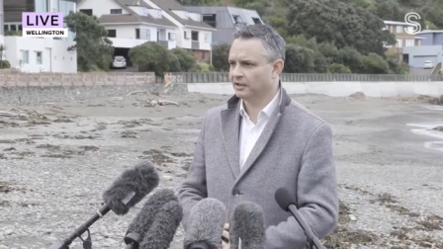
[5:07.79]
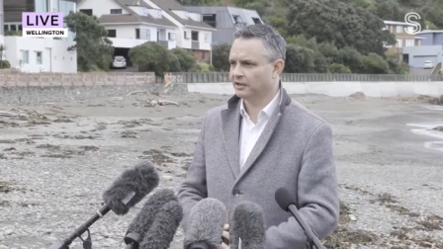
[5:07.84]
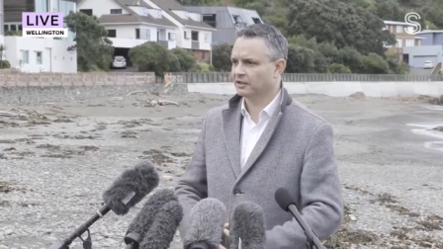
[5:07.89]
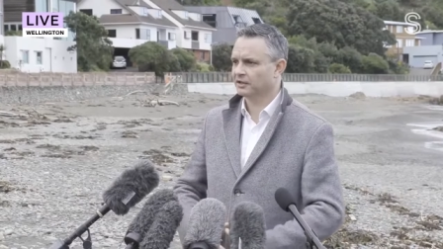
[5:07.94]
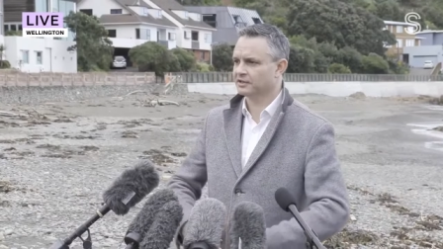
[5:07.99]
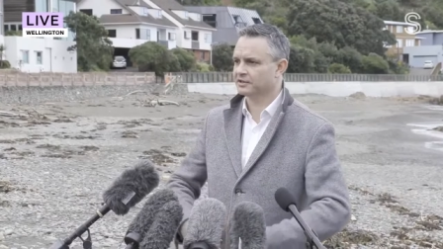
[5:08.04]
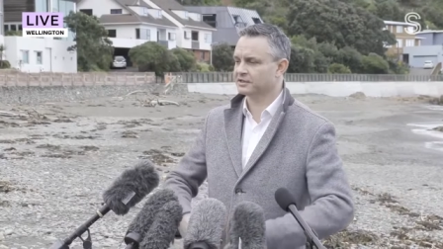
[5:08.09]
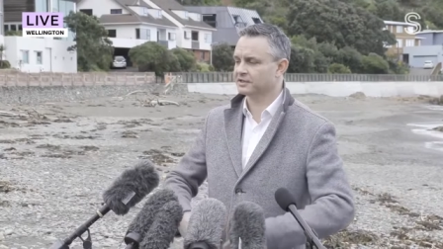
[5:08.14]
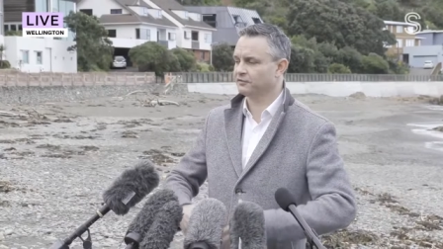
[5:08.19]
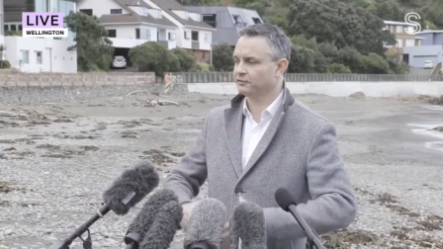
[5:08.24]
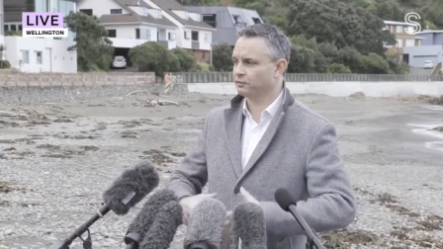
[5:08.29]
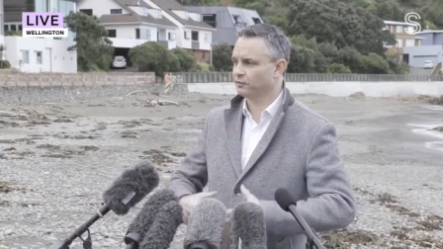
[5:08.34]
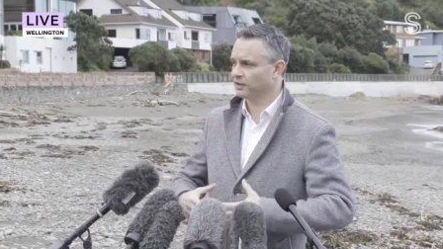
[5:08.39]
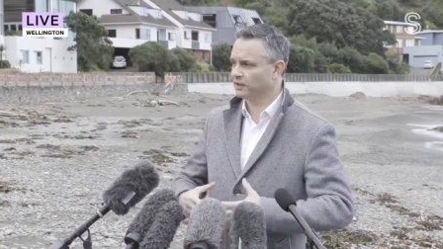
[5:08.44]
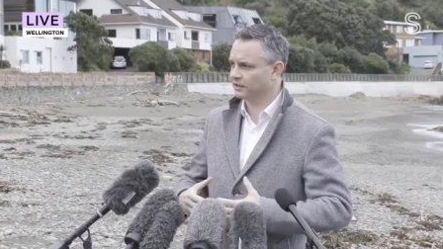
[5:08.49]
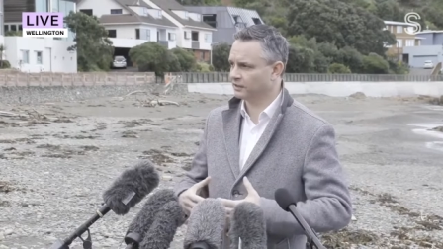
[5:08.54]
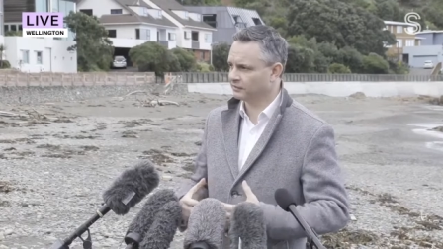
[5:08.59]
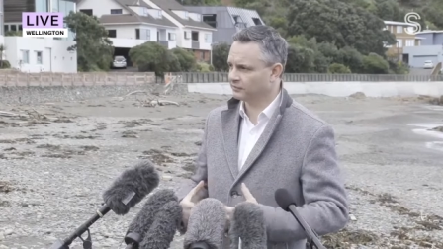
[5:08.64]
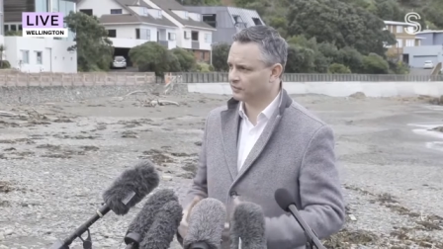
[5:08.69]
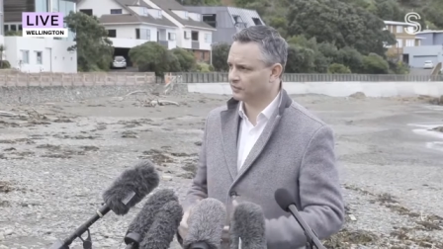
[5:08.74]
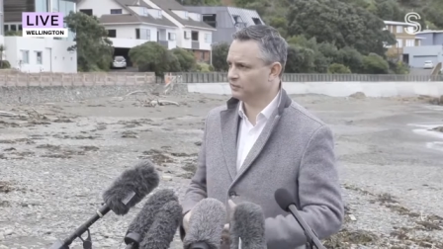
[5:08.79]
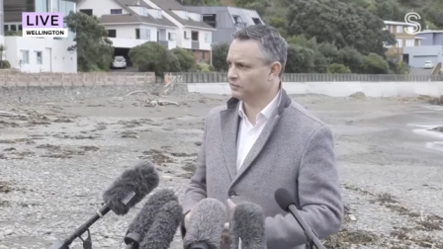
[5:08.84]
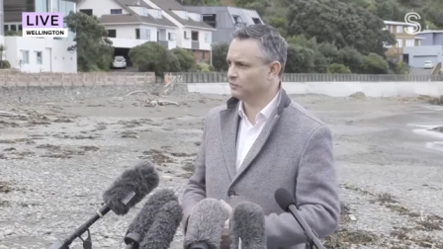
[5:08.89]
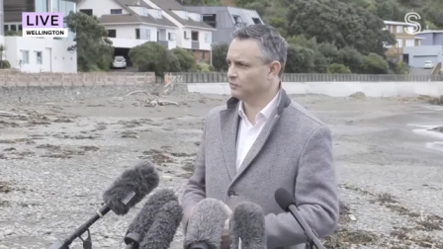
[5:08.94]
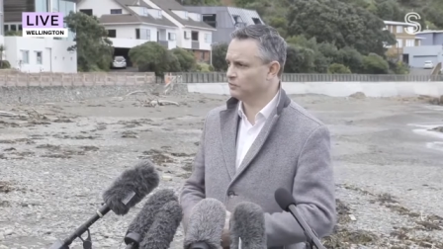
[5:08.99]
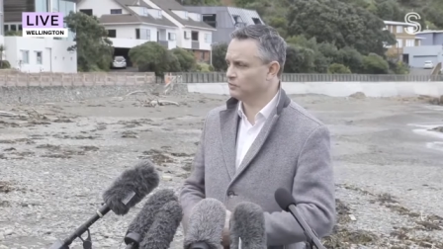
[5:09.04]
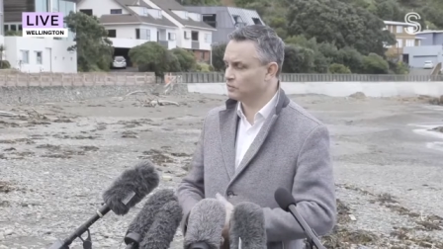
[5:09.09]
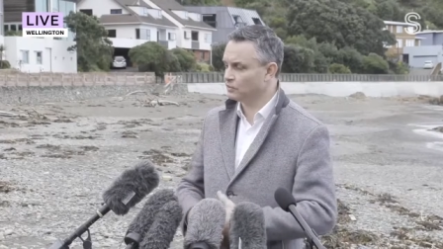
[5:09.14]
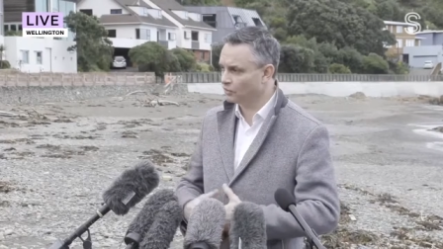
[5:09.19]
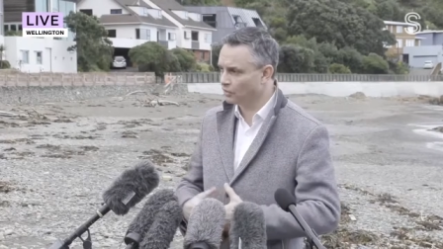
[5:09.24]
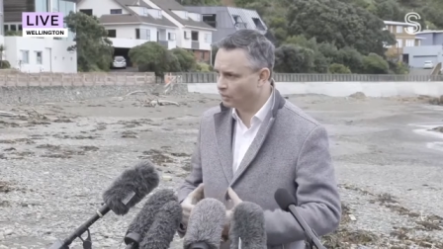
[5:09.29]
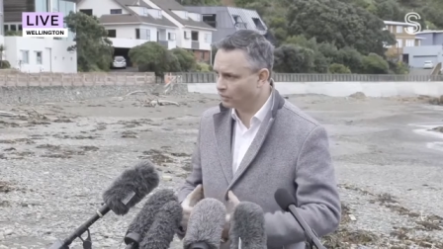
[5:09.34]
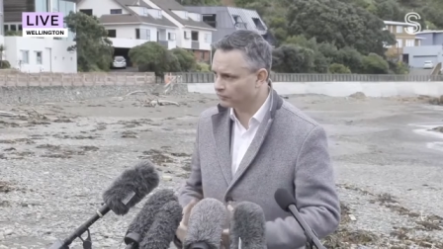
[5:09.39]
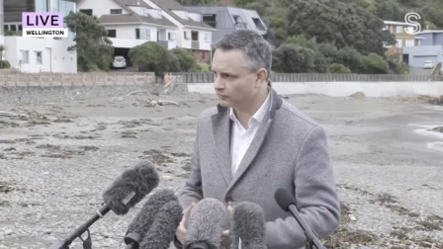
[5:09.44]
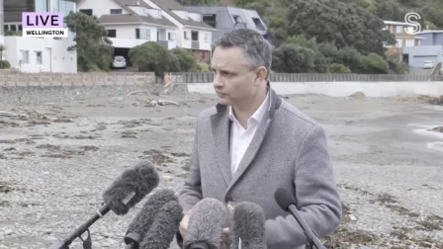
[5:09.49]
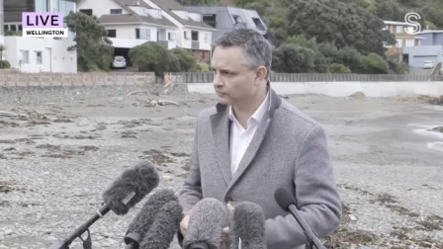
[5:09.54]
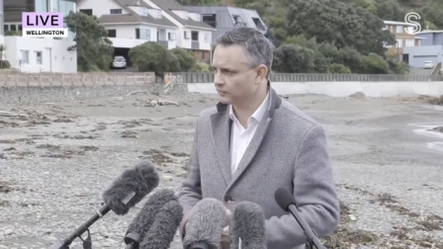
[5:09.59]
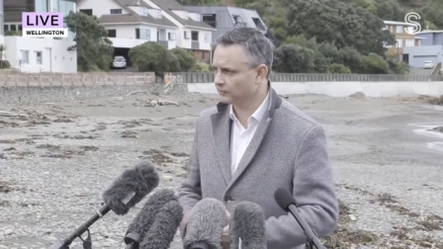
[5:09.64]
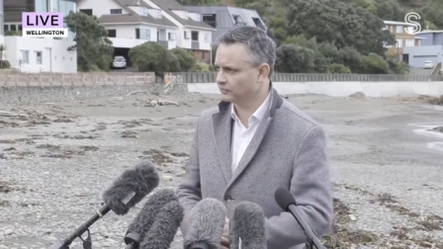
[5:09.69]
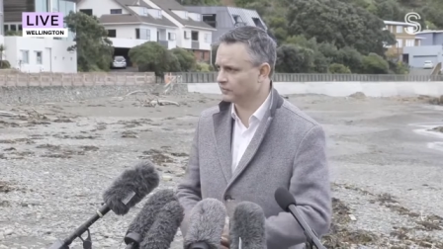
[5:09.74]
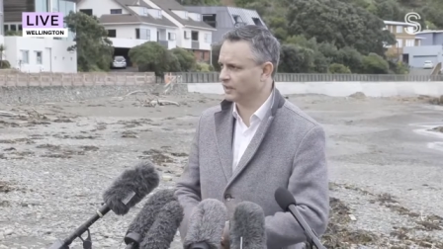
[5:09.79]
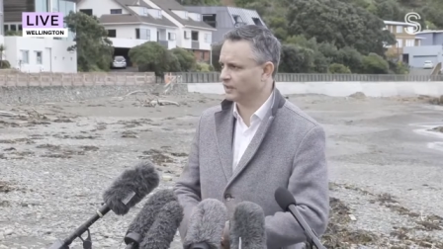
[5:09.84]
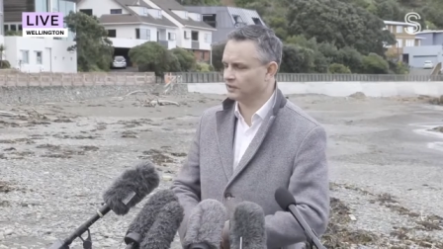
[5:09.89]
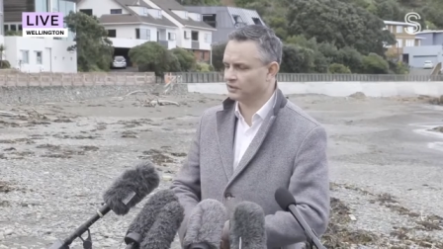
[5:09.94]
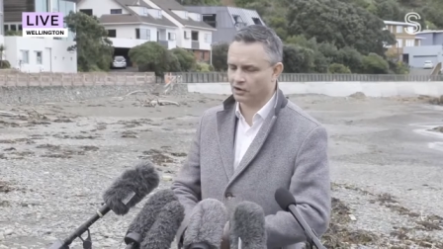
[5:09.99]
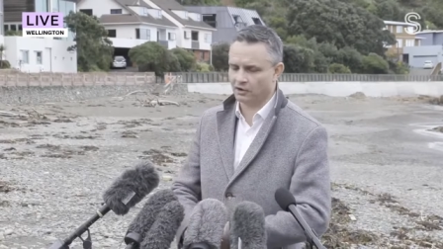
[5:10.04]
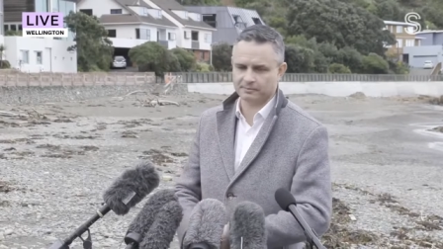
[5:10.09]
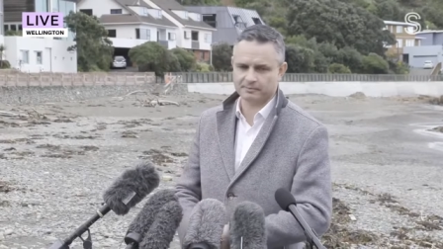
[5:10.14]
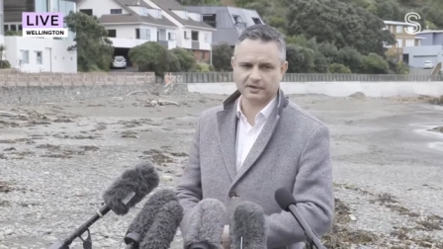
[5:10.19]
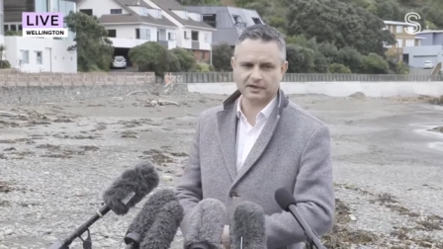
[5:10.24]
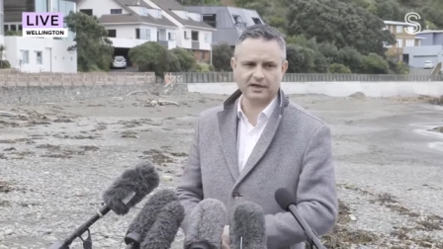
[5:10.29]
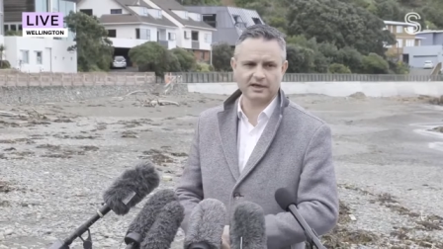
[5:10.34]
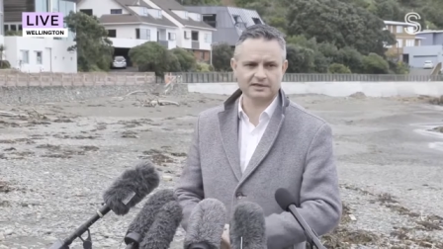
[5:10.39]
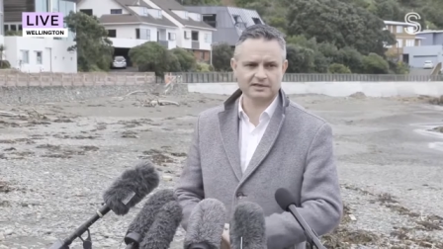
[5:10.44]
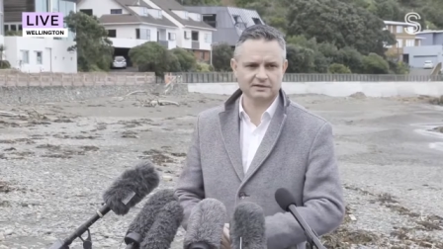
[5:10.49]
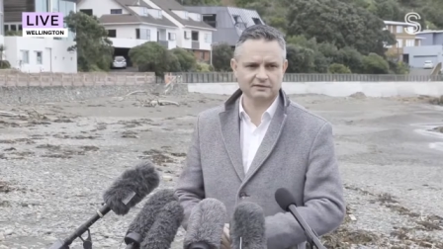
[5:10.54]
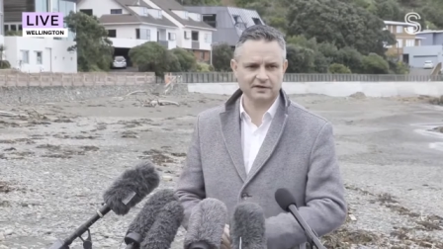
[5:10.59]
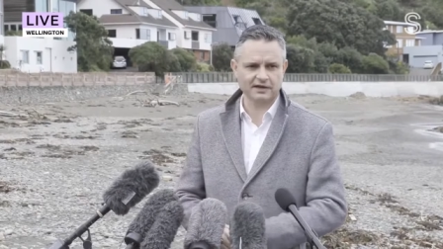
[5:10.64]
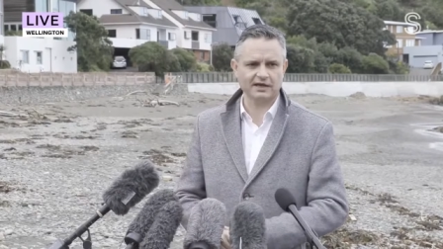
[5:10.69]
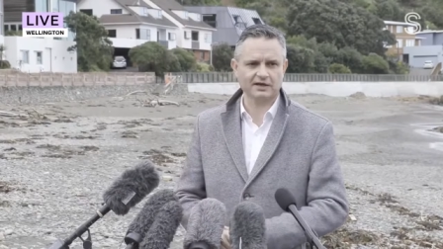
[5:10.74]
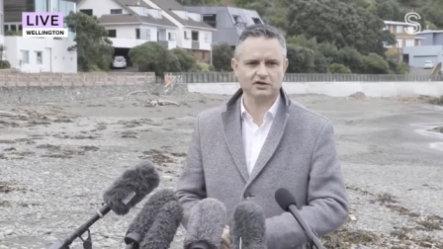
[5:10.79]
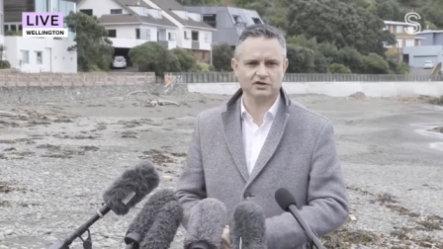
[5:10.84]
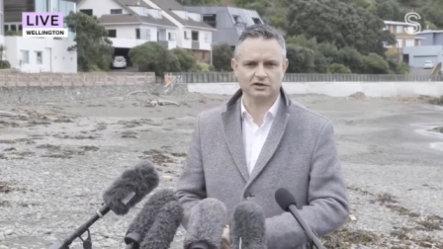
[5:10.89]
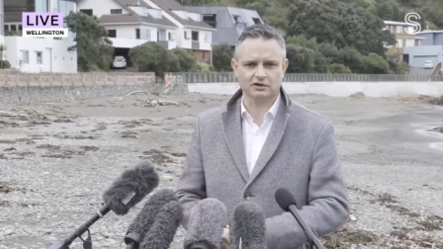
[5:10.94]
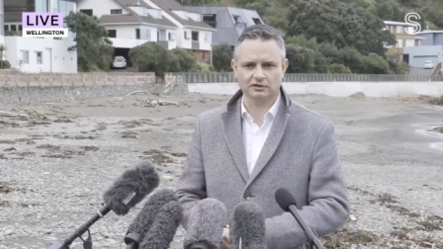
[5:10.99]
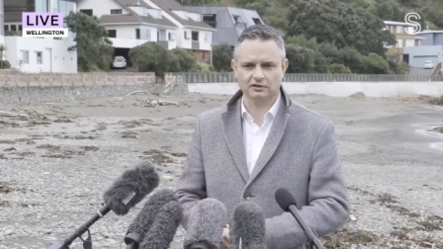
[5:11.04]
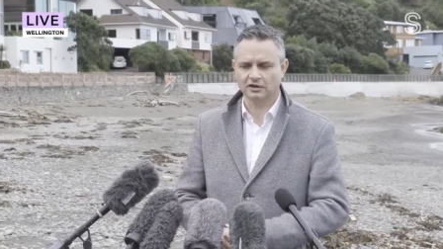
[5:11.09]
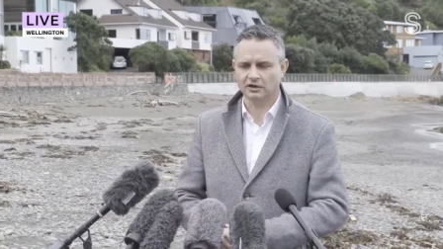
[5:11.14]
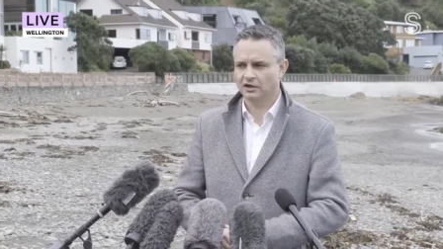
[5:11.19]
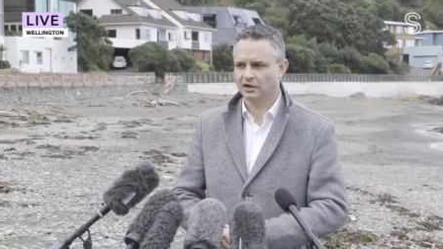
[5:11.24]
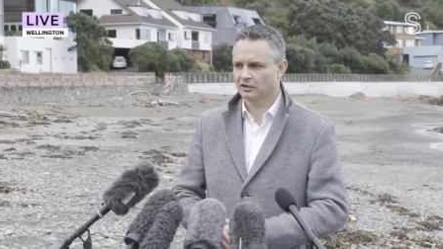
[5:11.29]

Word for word: because if we continue not to take comprehensive action,